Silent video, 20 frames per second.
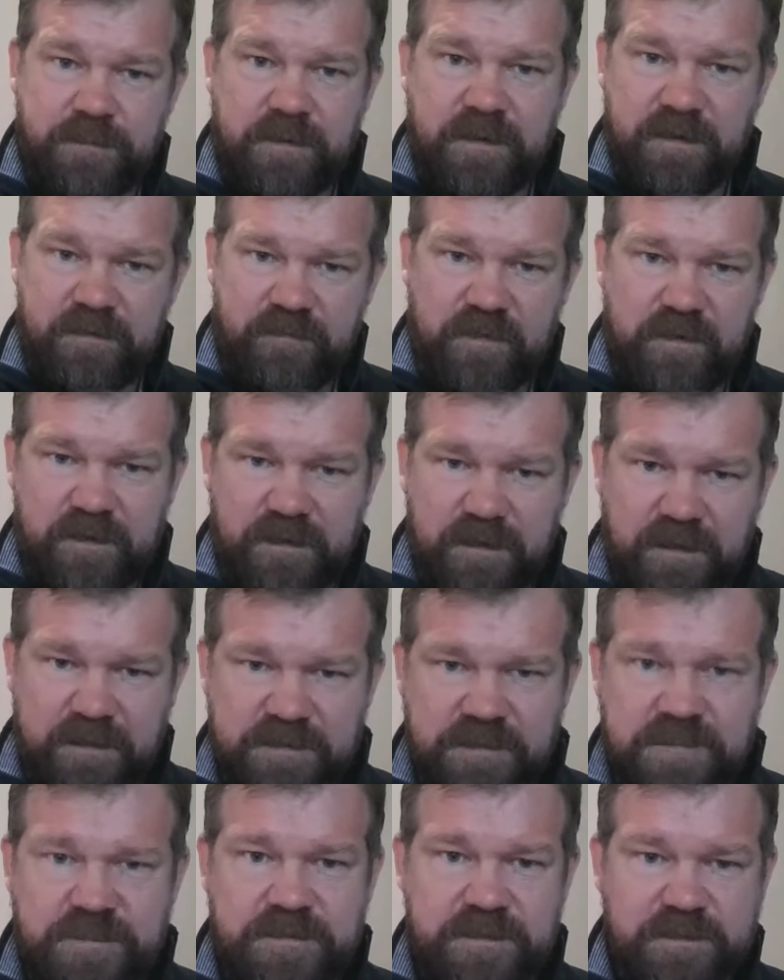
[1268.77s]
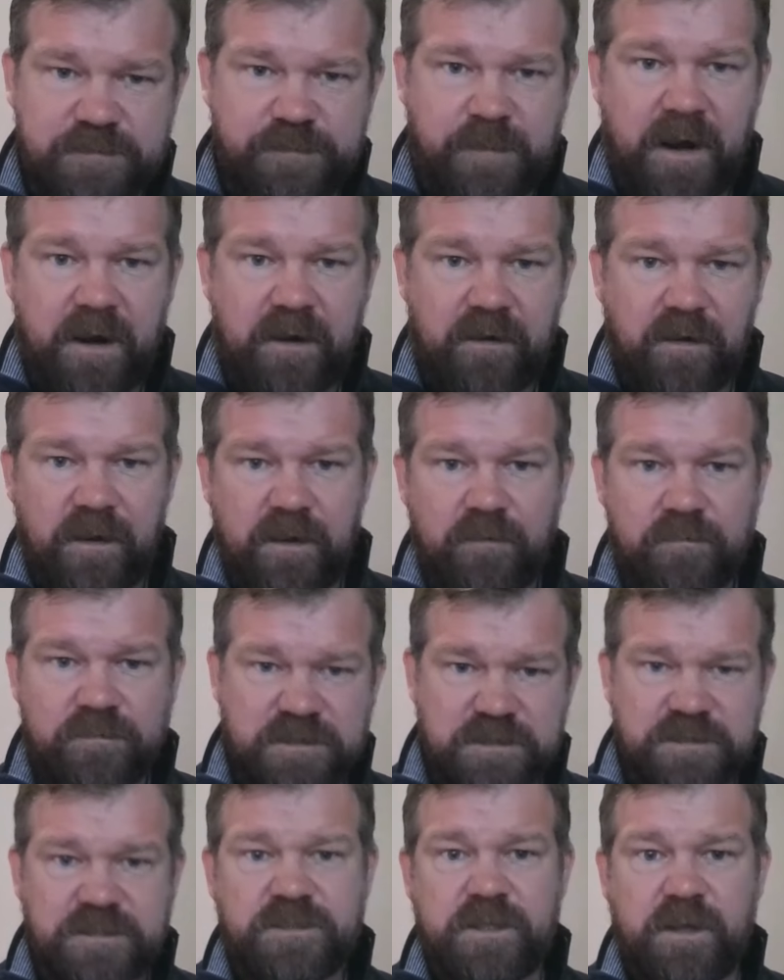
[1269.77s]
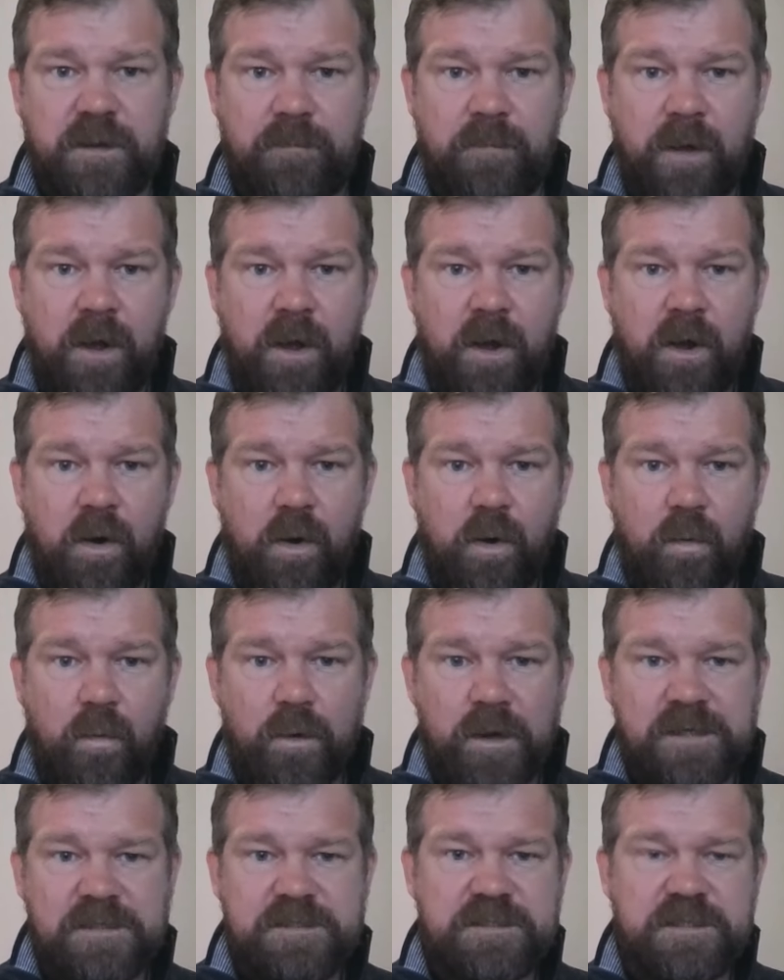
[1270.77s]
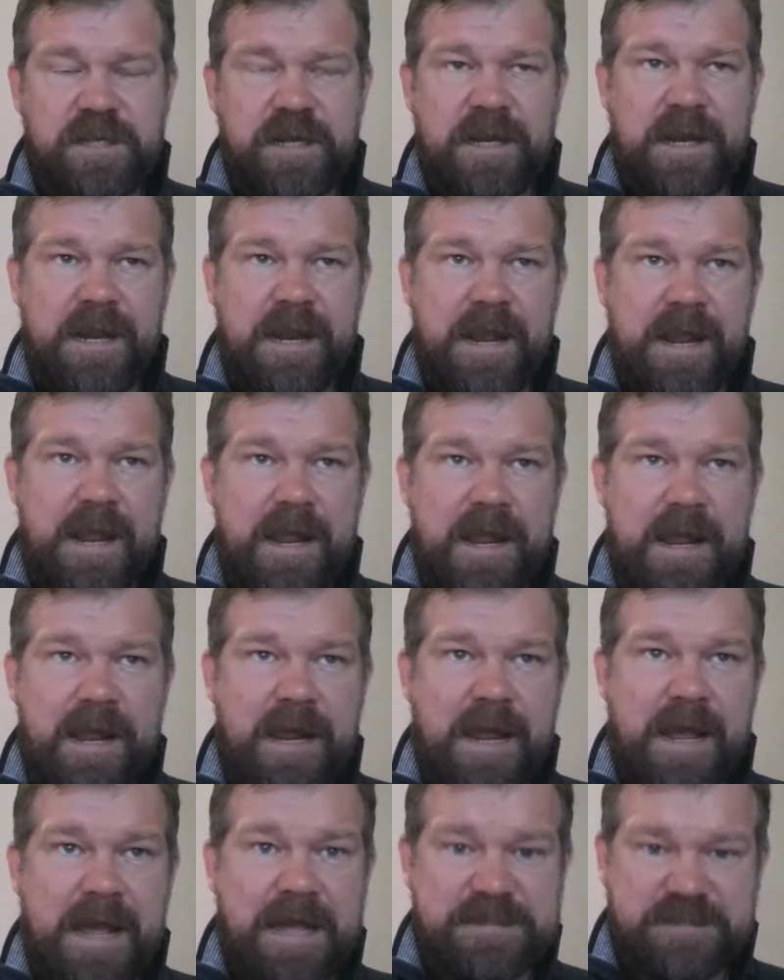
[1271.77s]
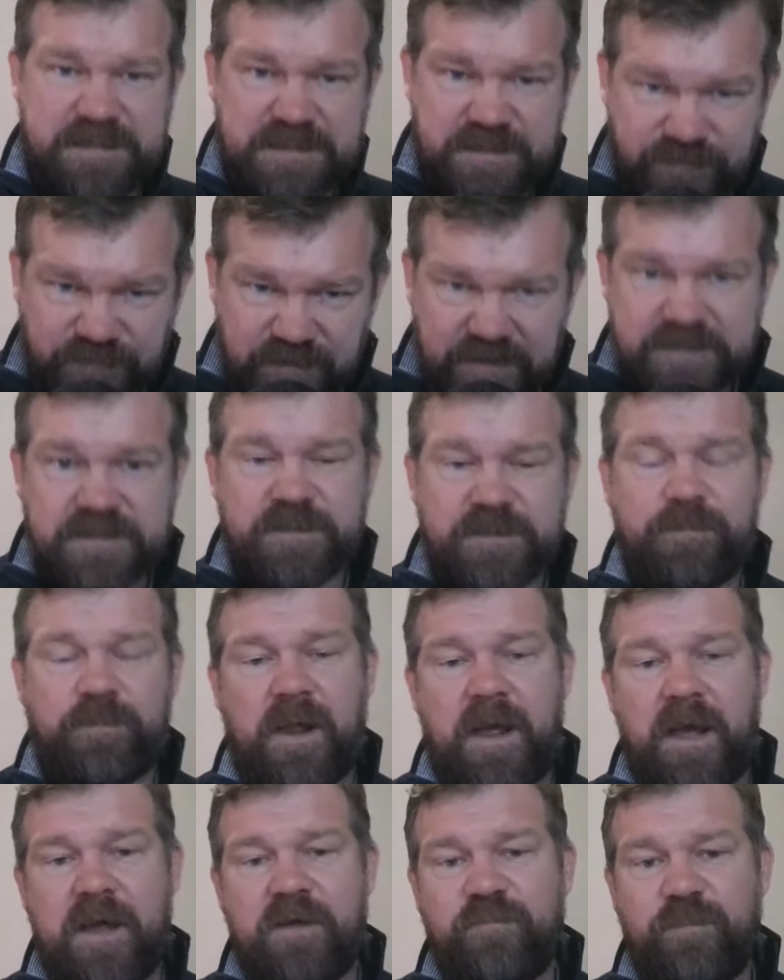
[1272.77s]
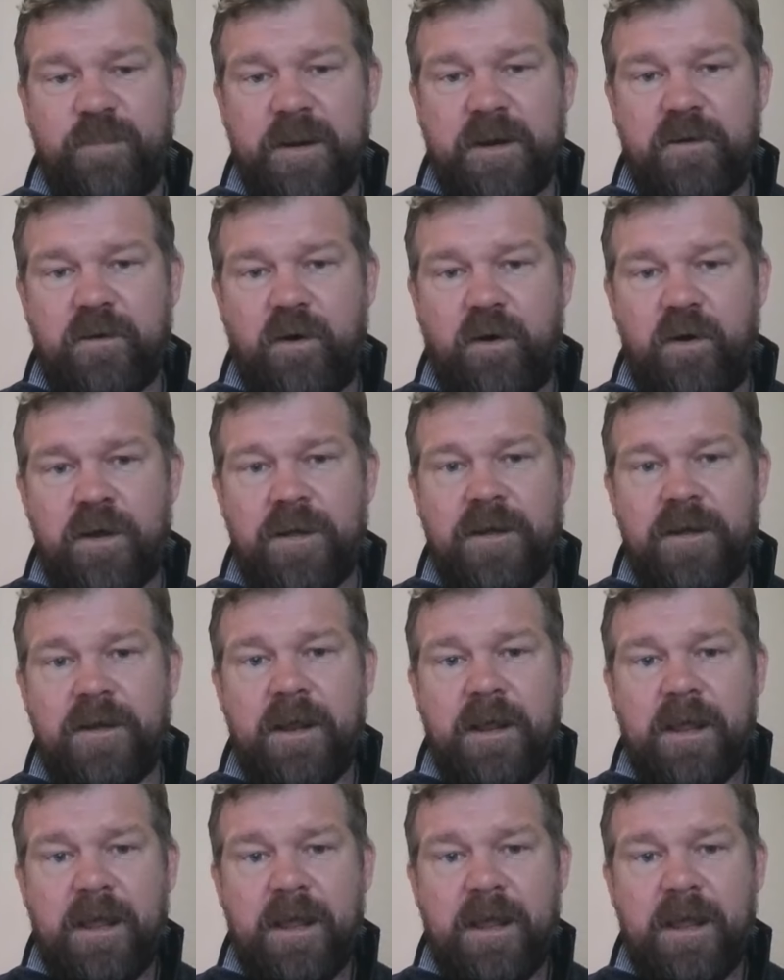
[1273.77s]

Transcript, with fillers: It, it exists in this parallel system which uh, has this fixed supply of Bitcoin.